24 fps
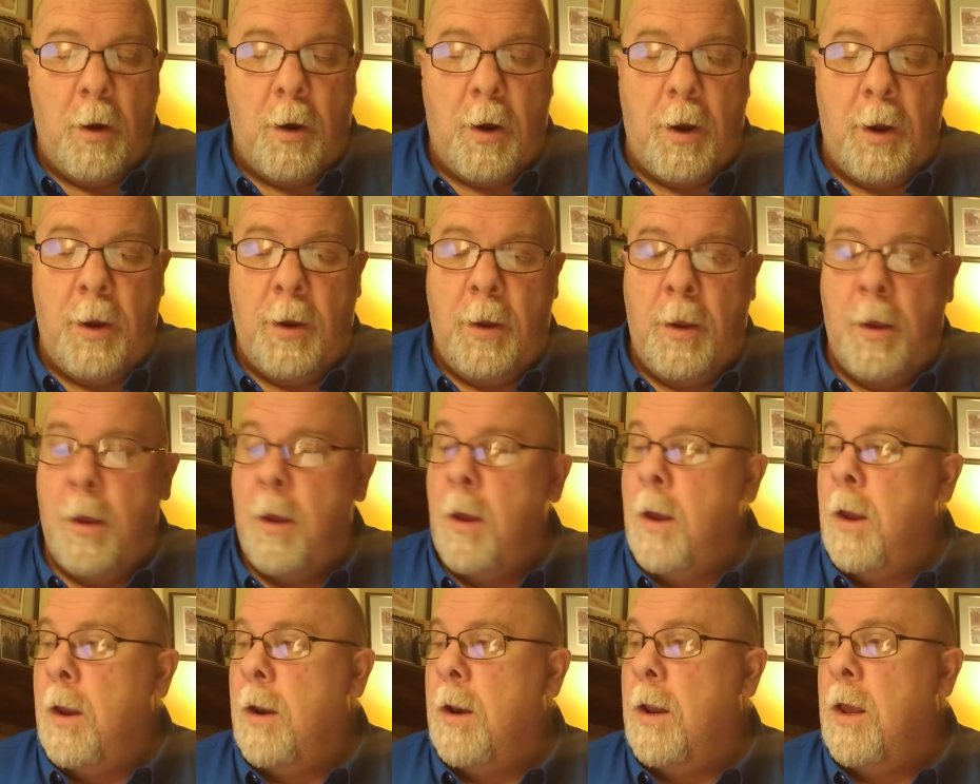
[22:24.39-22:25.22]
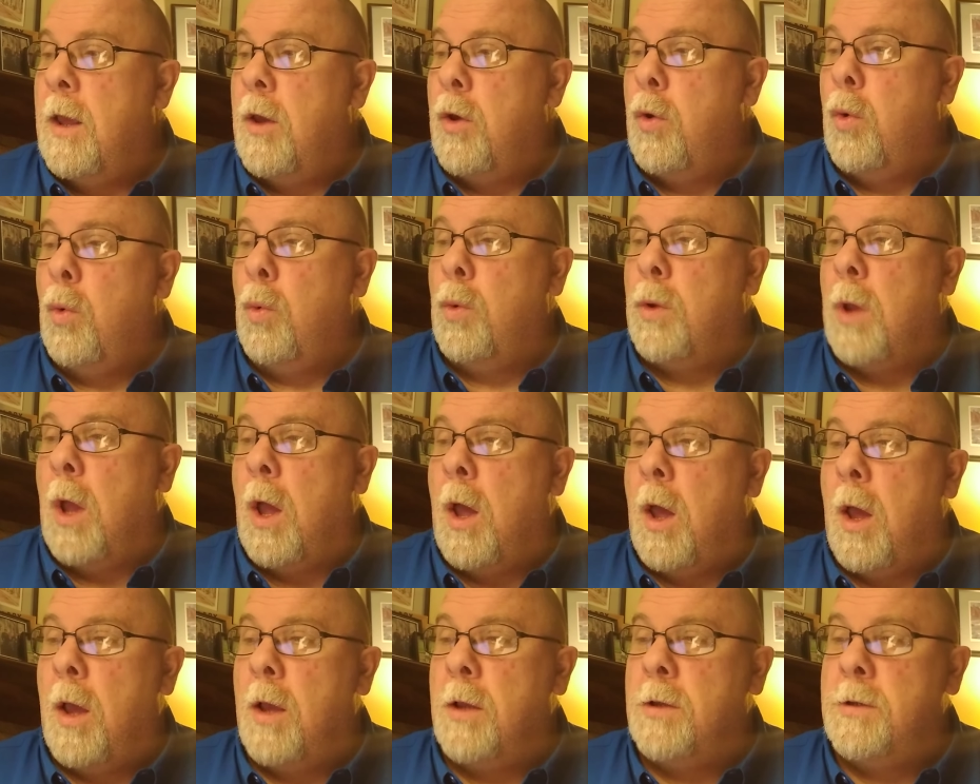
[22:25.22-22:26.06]
All right. And that
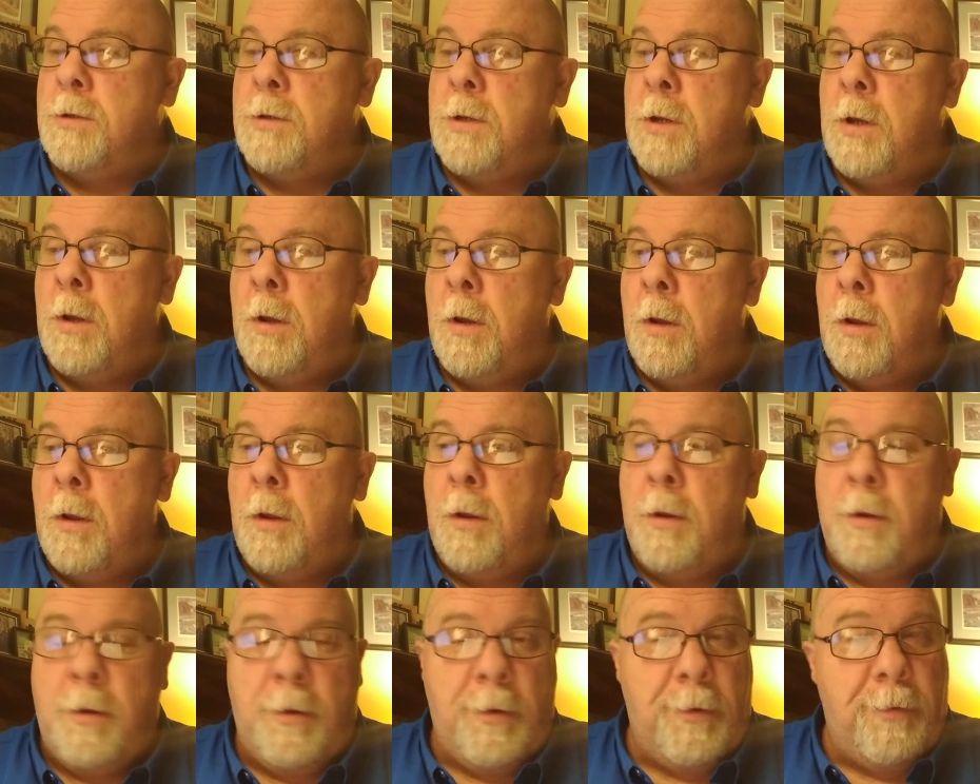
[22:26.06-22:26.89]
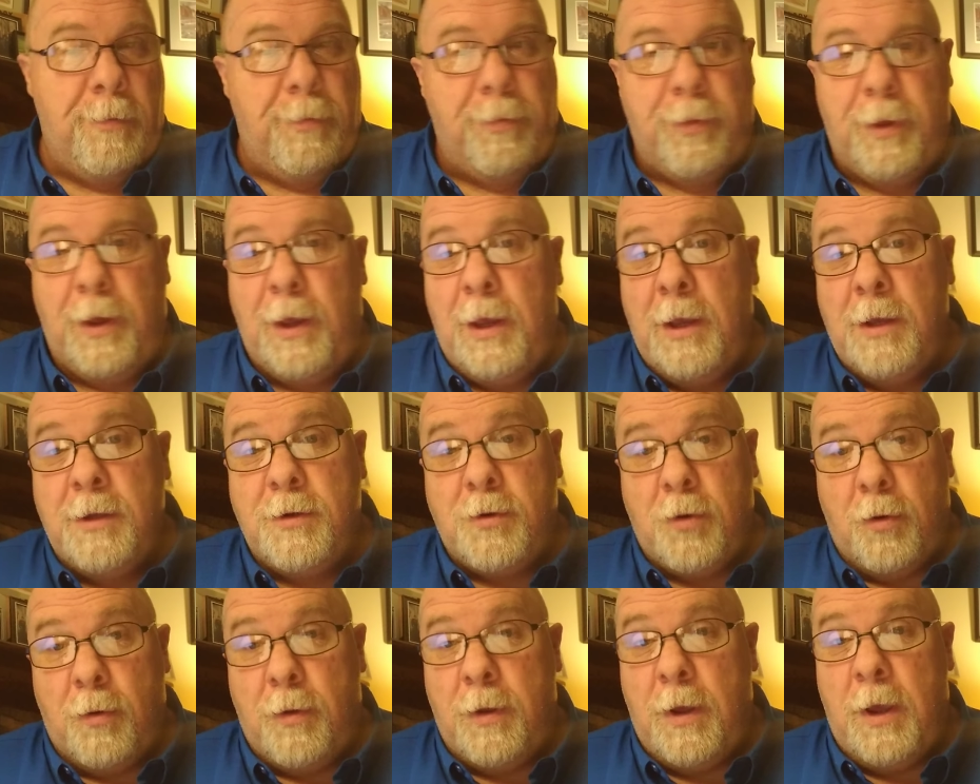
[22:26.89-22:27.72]
hutas,
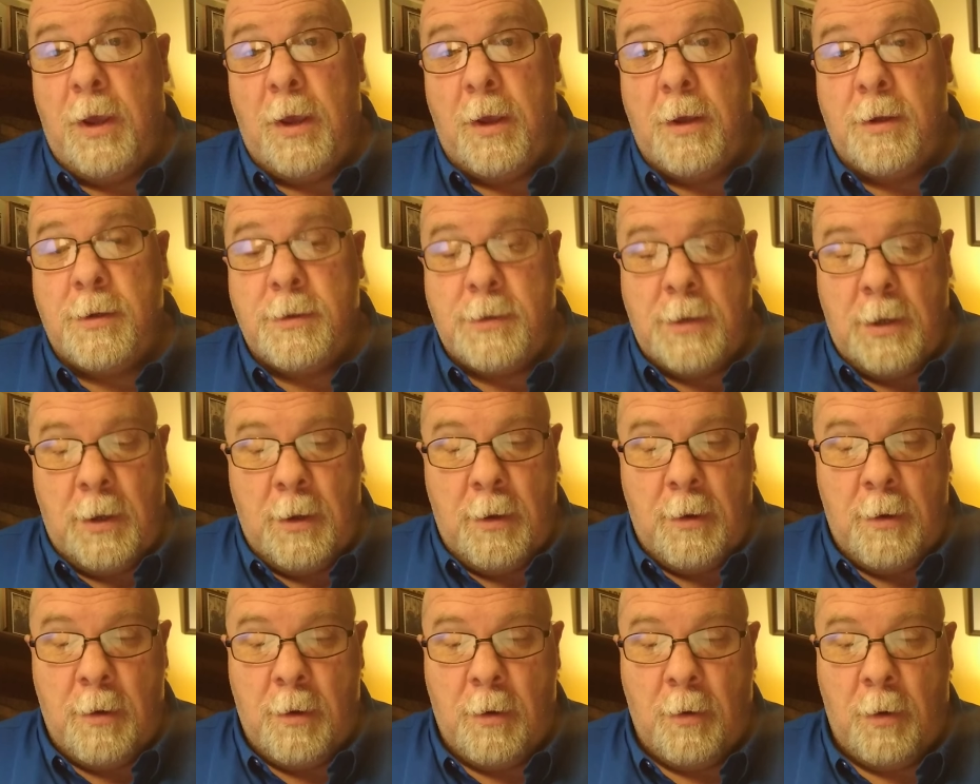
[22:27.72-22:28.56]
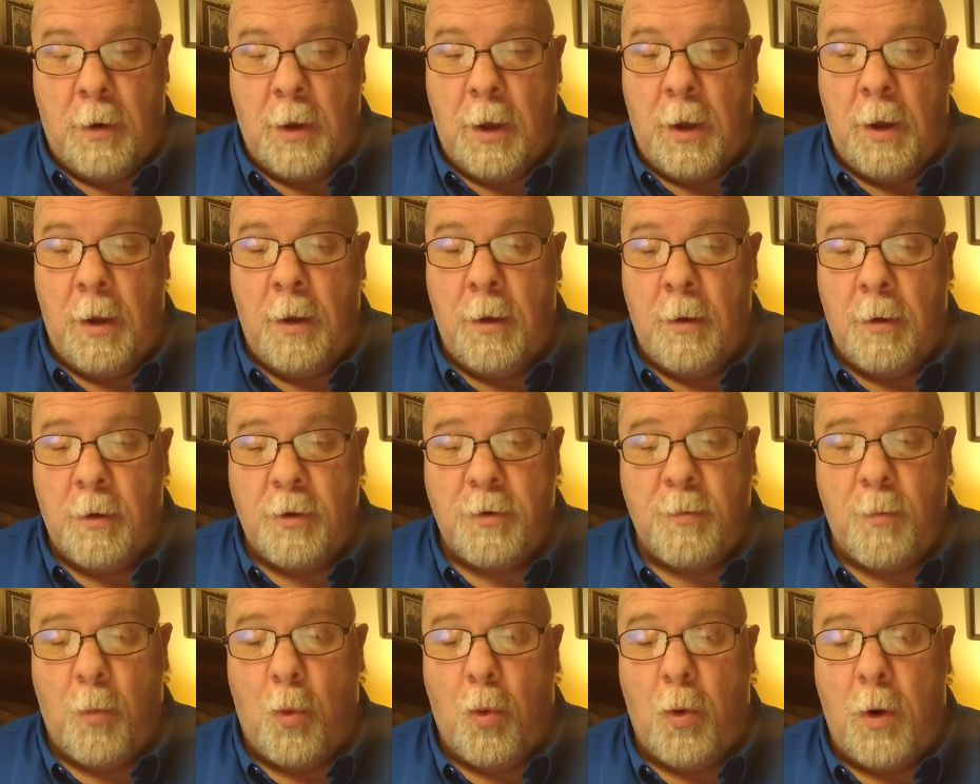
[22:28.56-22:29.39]
these or this, okay?
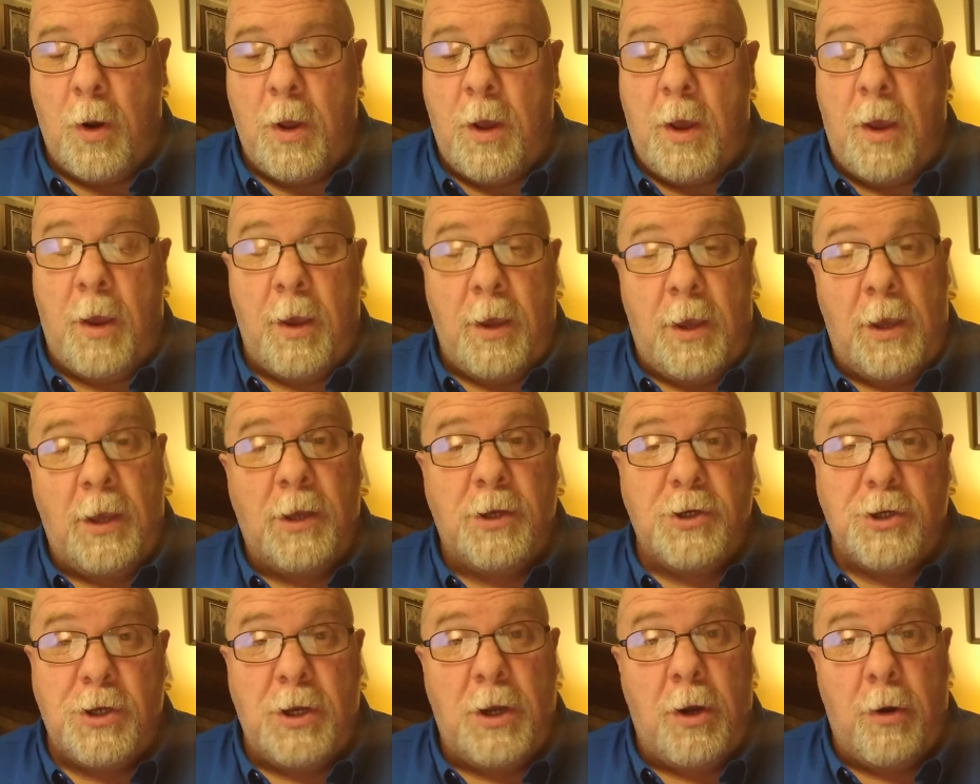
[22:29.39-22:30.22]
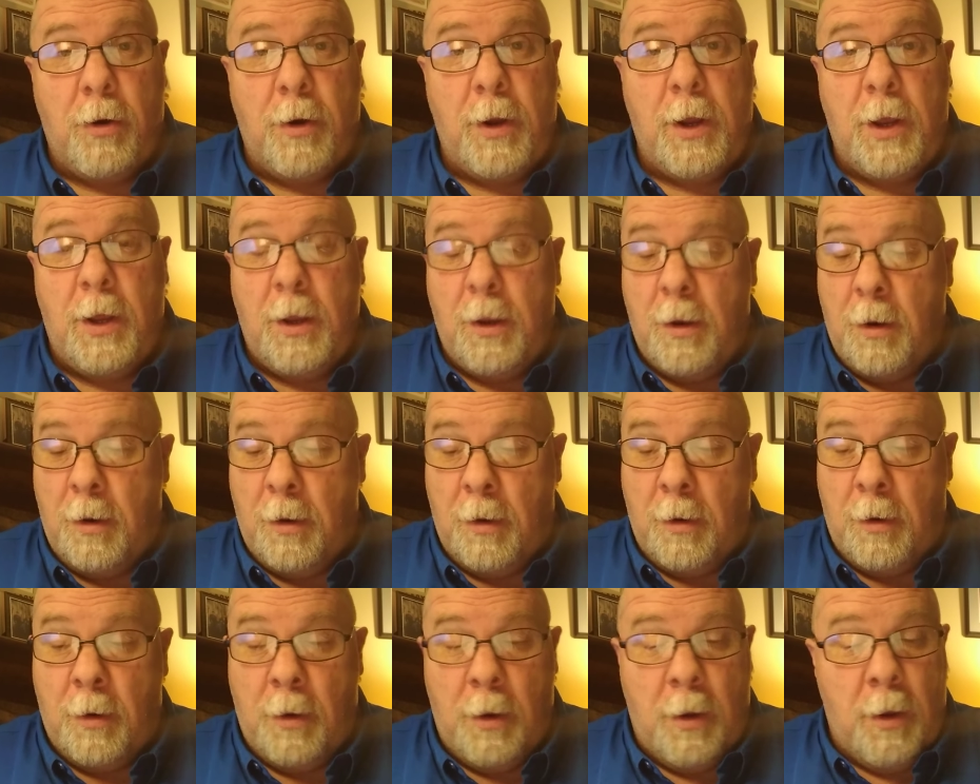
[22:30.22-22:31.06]
It's more than that. He, she, or it,
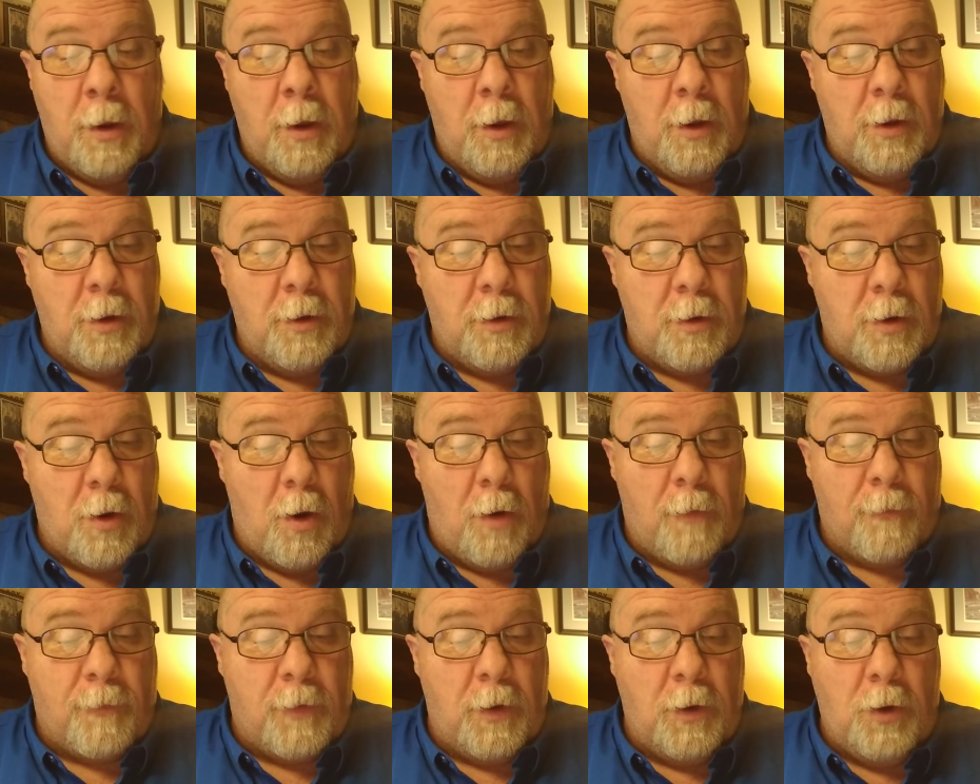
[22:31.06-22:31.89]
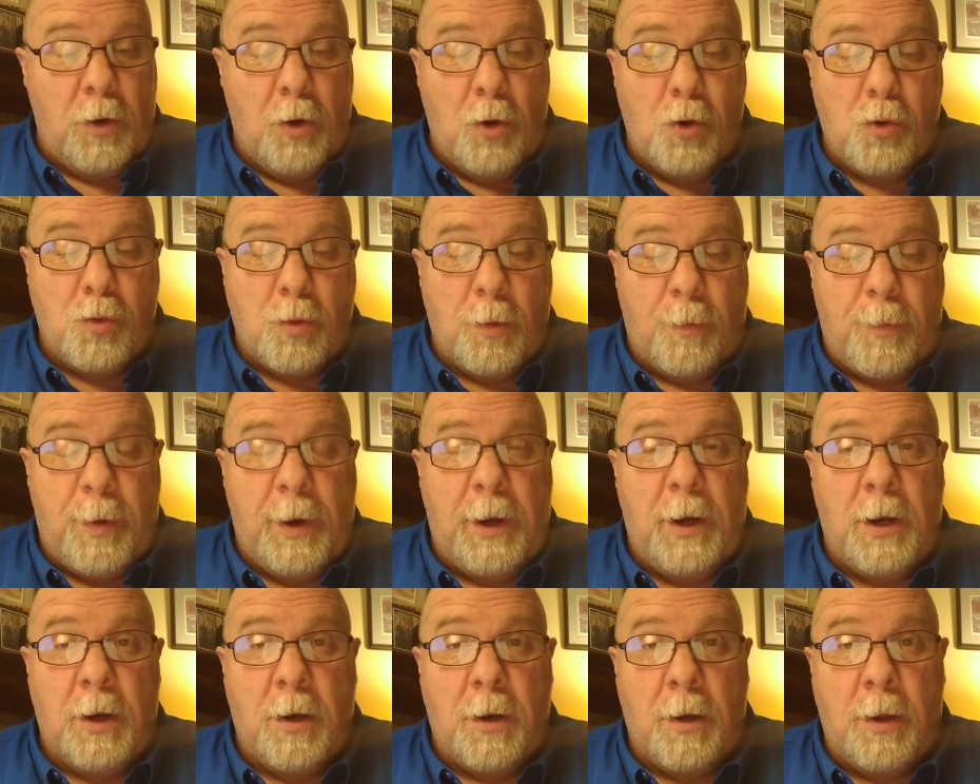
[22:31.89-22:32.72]
and it's often used
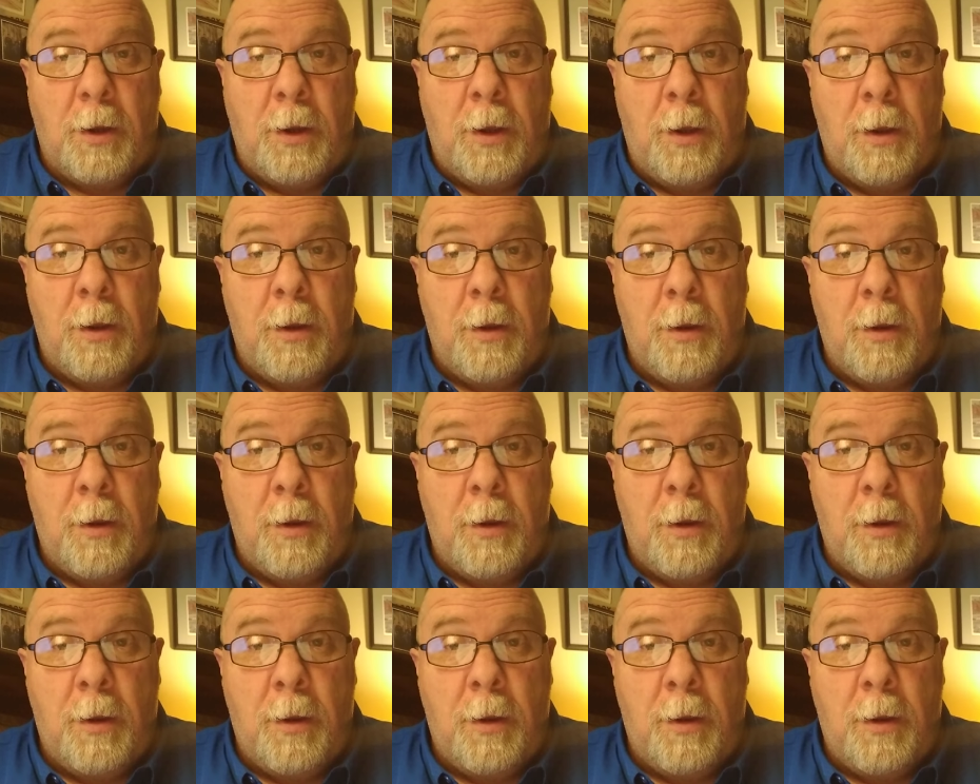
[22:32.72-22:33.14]
repeatedly.